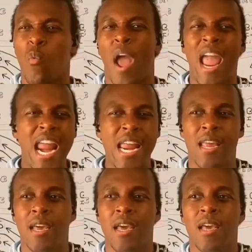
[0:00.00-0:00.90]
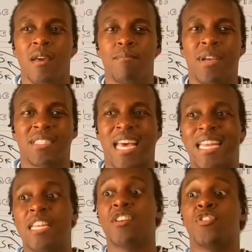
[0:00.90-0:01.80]
way because I
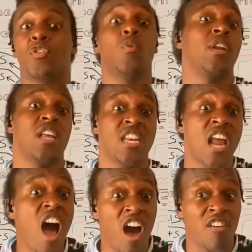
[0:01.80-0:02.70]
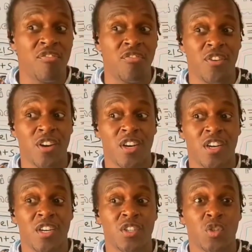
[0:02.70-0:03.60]
didn't do it enough
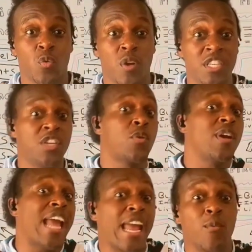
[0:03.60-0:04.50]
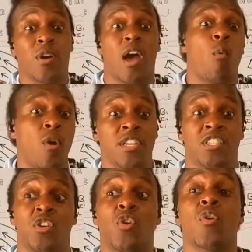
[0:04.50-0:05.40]
to really create what I wanted
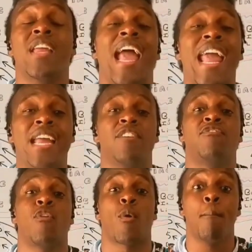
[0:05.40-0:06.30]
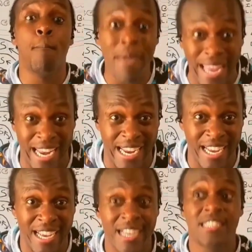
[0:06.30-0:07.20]
to create for me,
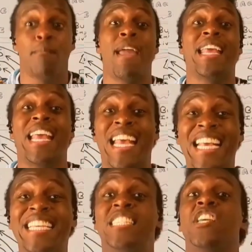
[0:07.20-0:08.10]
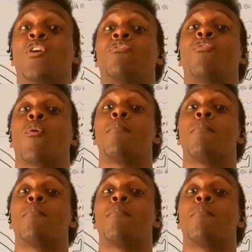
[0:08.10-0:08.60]
to make it easier for